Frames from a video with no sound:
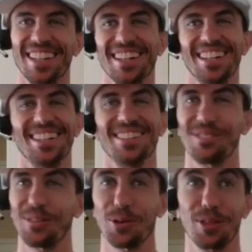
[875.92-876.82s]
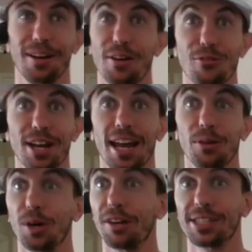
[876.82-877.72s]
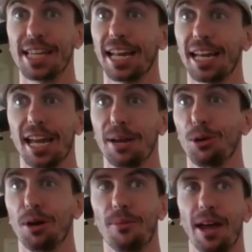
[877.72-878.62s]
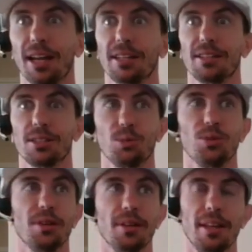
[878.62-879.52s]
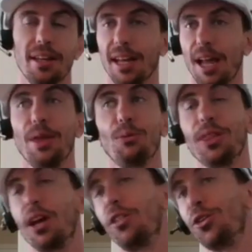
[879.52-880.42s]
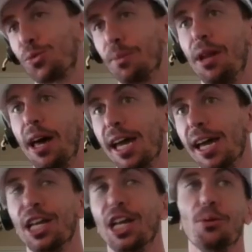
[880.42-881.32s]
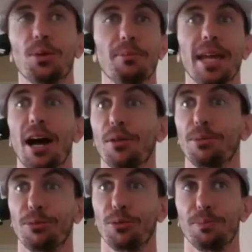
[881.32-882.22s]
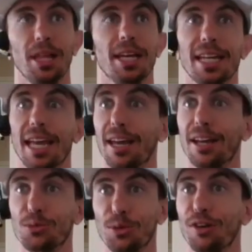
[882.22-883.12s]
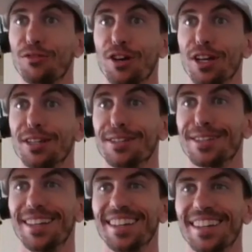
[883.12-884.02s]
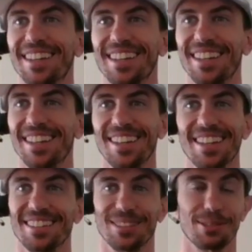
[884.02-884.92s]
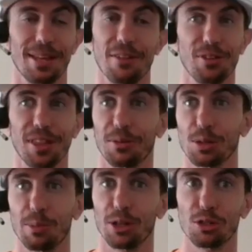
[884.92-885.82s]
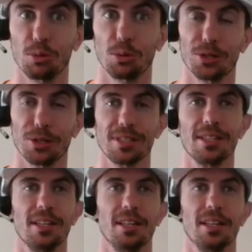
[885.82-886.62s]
Uh, we were there every night. One of us had a game or a practice. So we were, and then when the others were playing, you know, we'd be out playing catch with our friends. Like, just everything was about sports.